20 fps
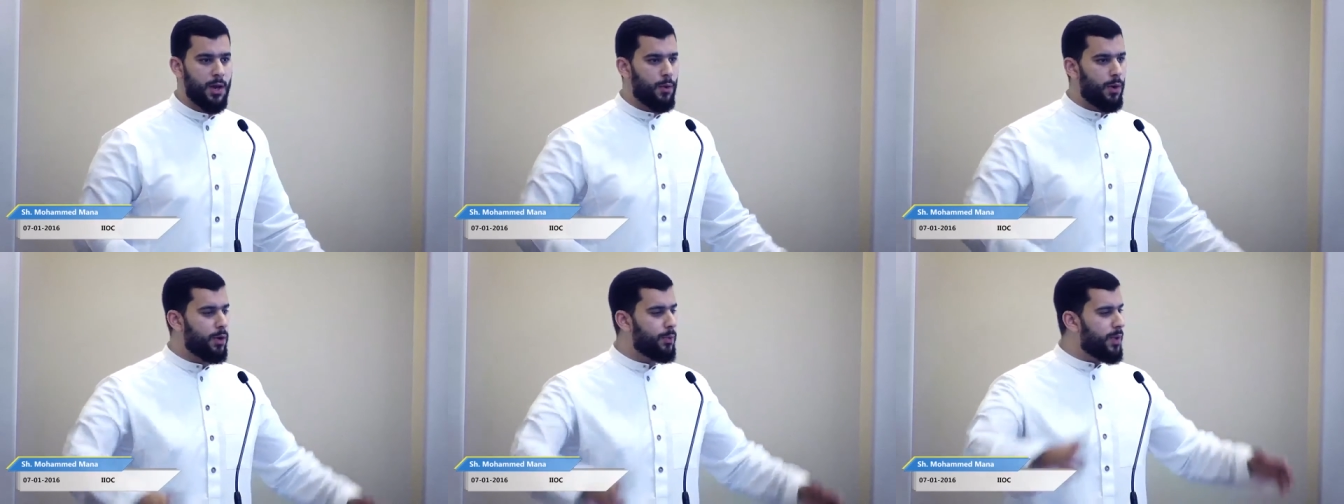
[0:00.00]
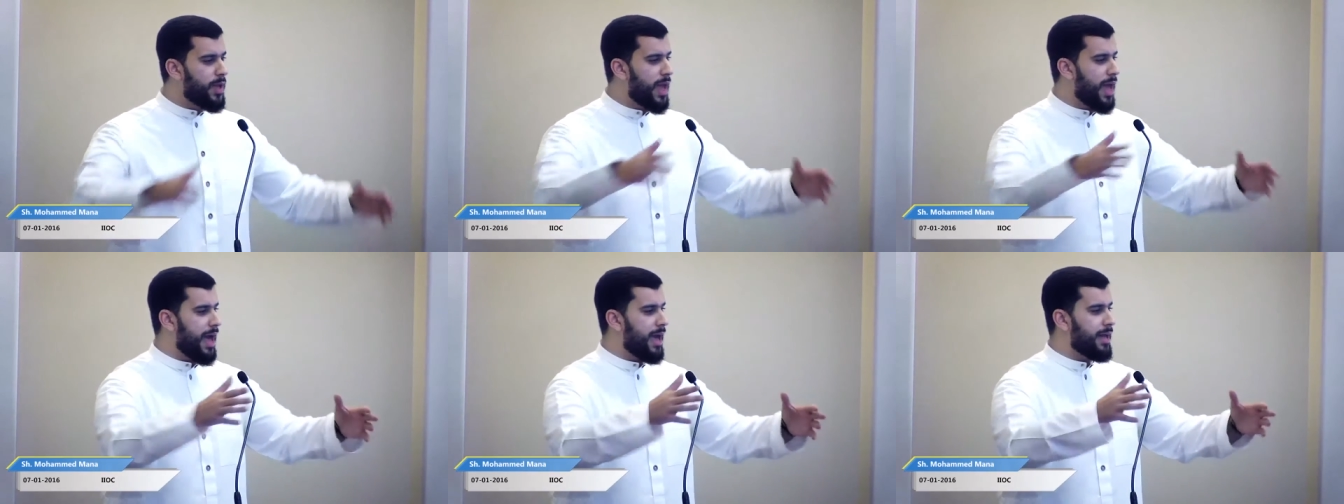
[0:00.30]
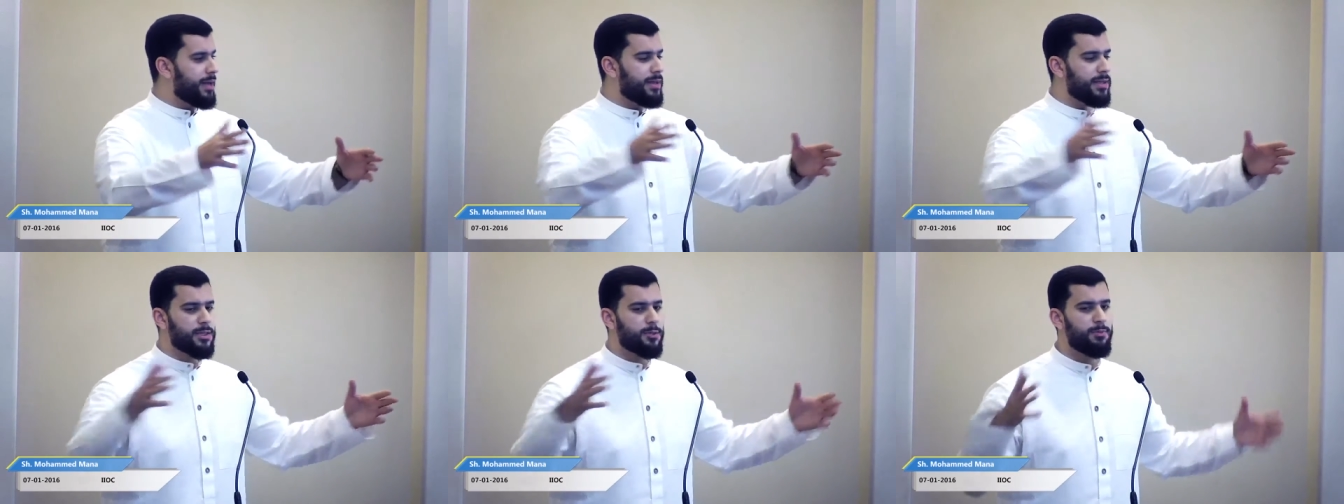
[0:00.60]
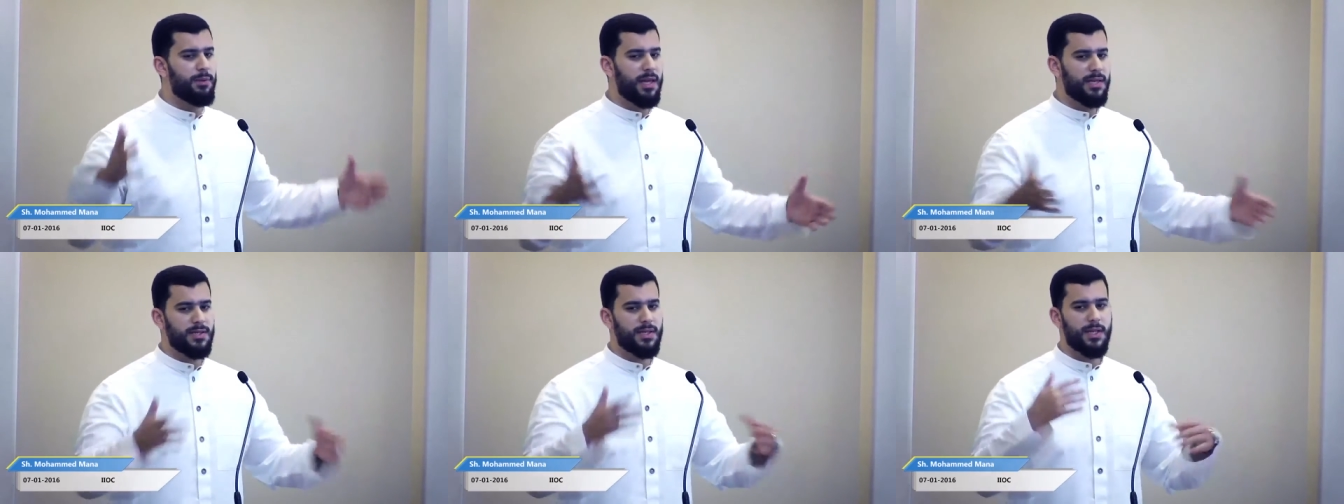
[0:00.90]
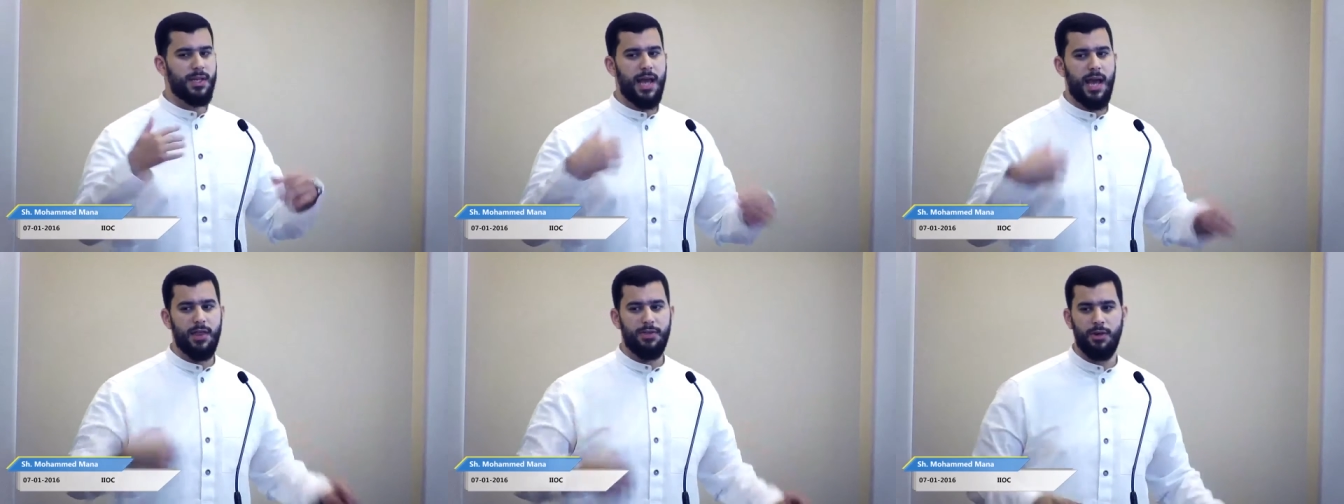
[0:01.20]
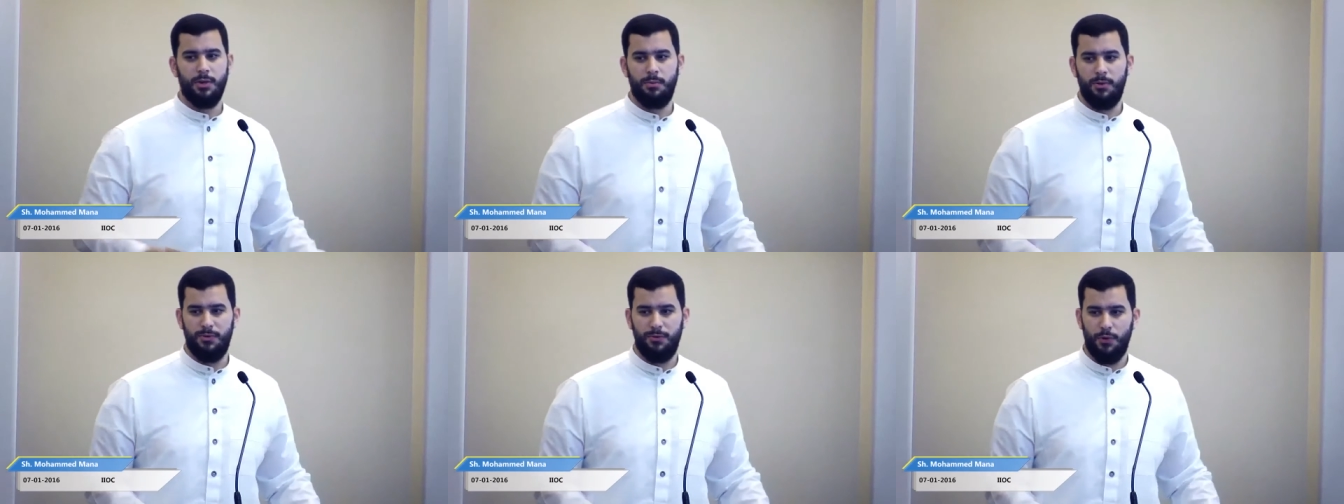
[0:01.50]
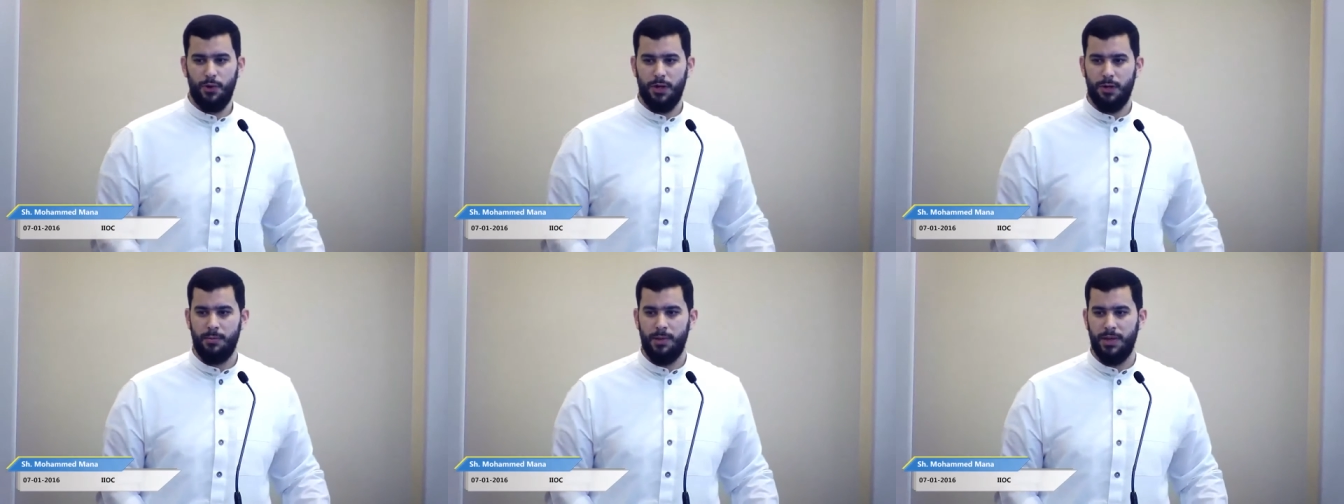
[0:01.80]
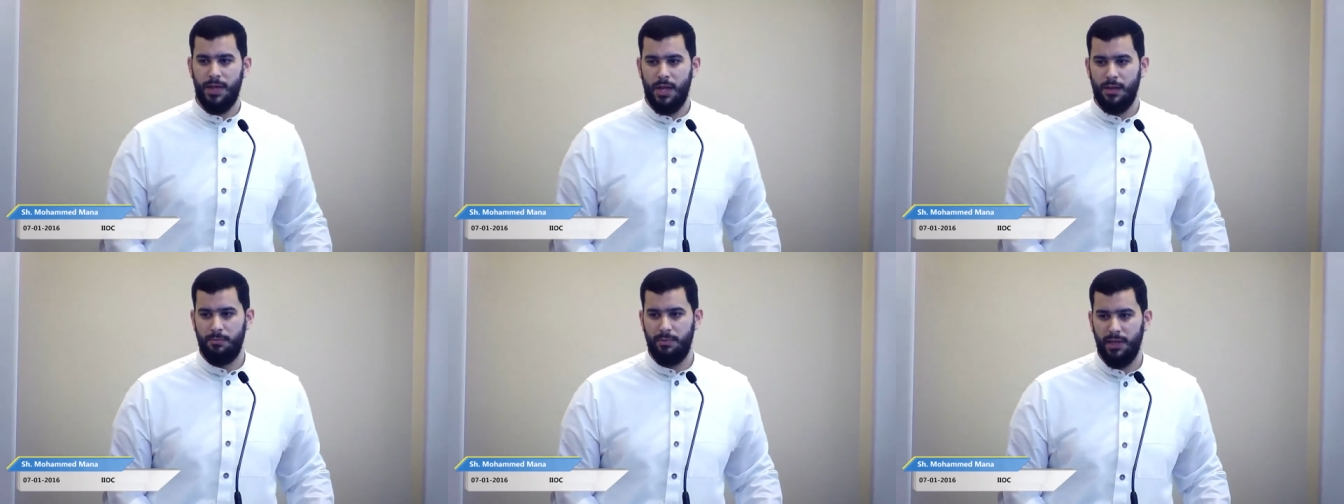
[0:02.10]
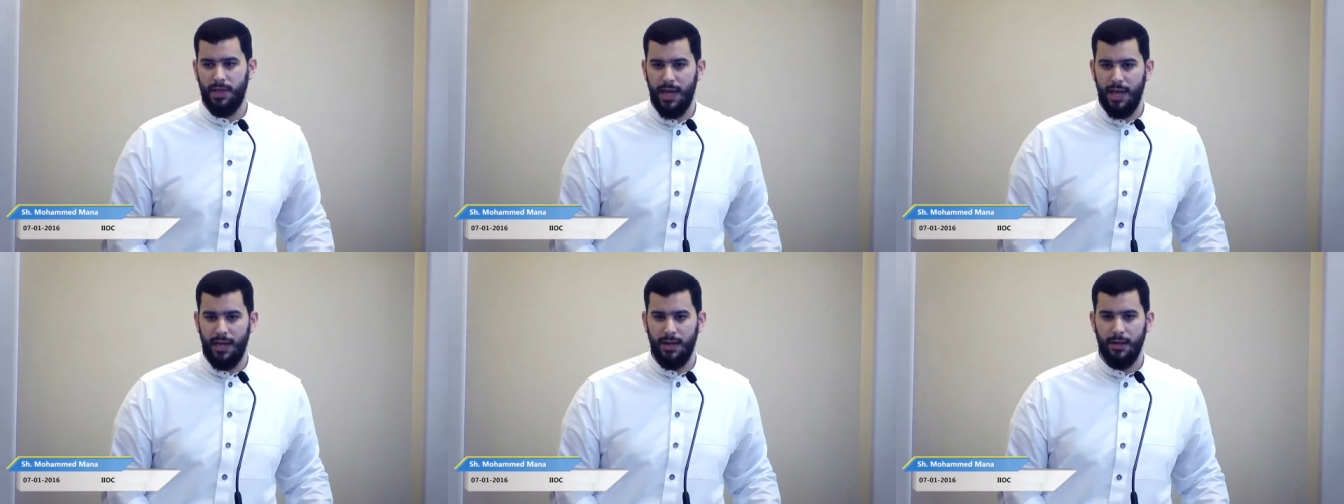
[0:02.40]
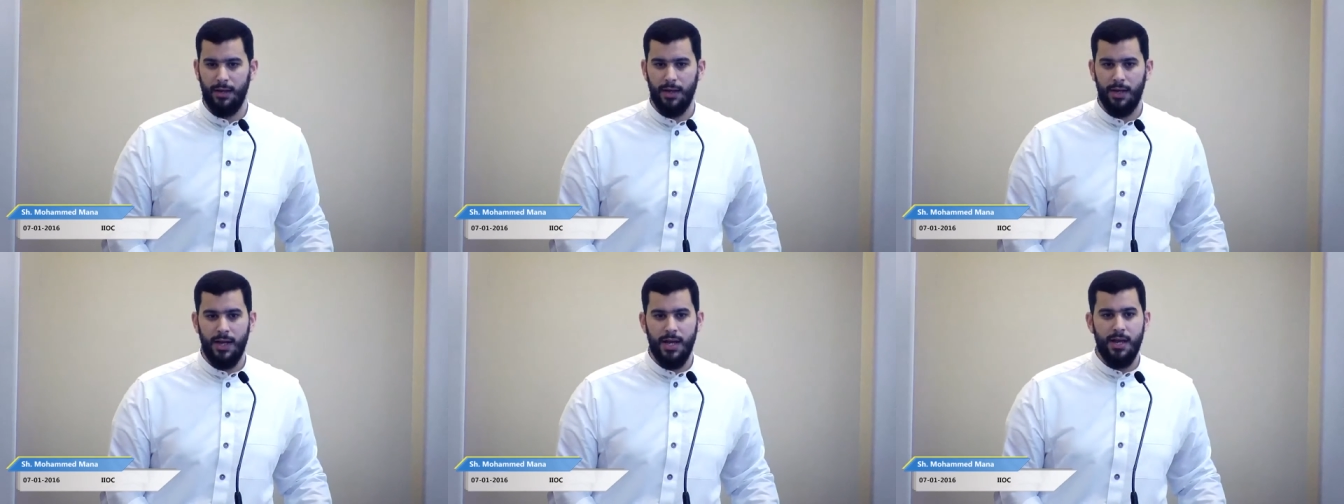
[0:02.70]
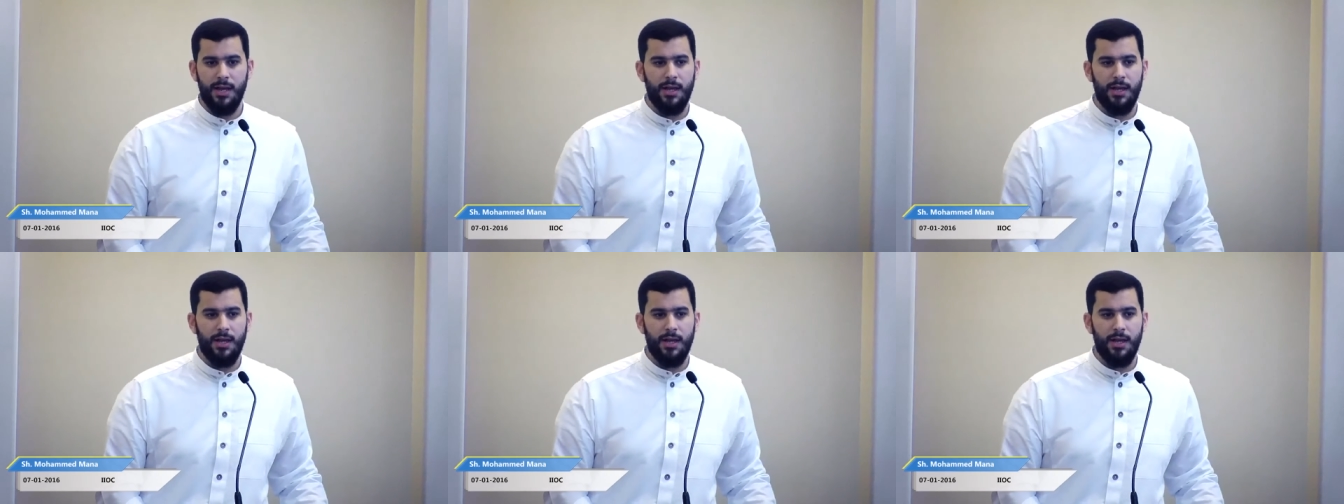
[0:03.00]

when we had this blessed gathering before Ramadan began,